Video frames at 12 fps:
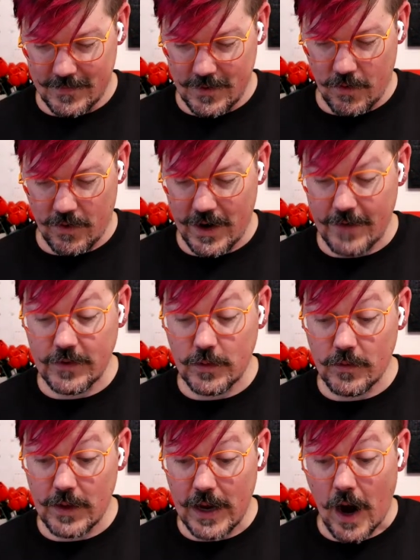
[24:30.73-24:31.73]
Or
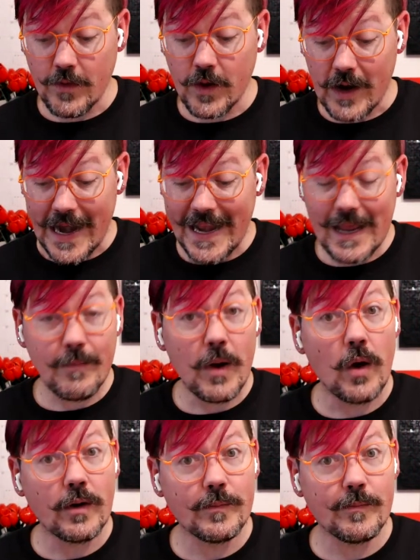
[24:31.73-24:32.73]
are there any
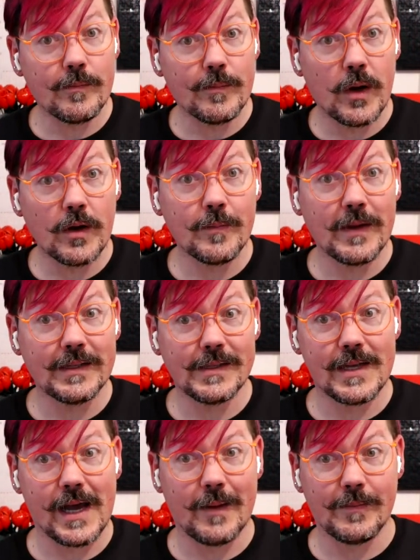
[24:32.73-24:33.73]
Pokemon
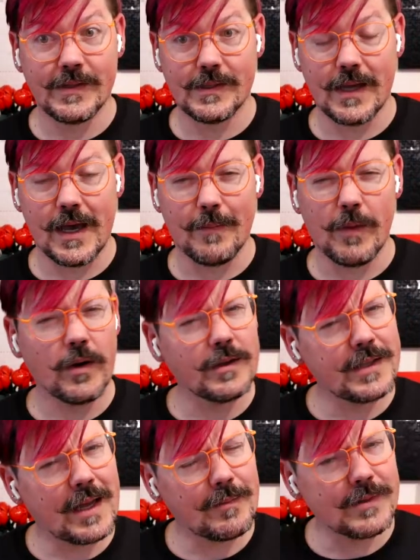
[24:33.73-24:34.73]
stops,
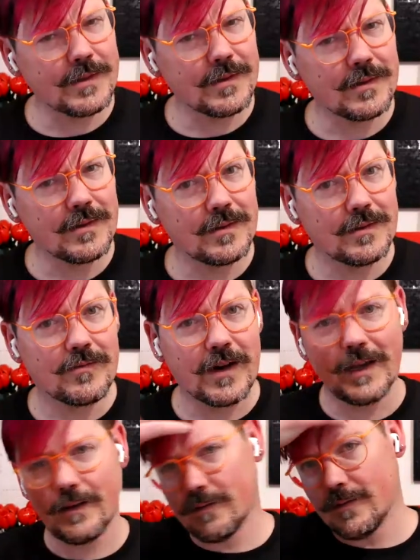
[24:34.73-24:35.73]
Pokestops,
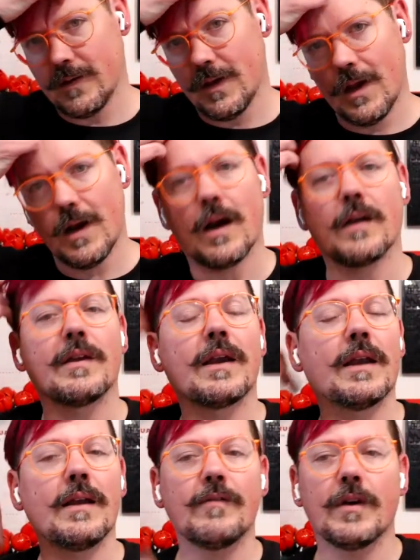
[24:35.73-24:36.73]
right? Are there
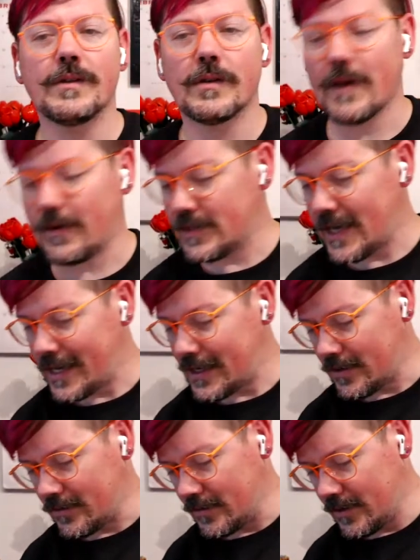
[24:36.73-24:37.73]
any of those around
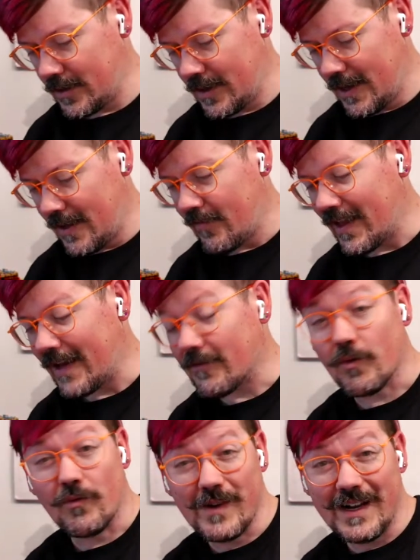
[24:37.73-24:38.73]
town that have a
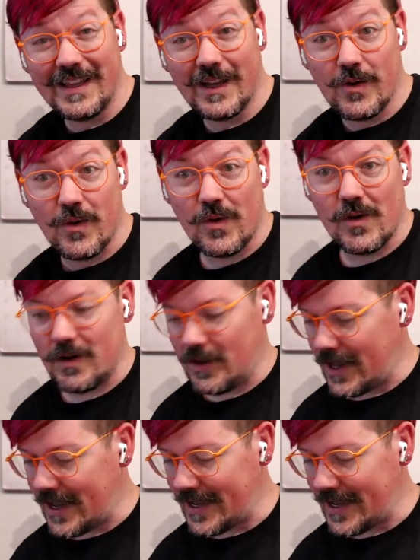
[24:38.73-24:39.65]
really cool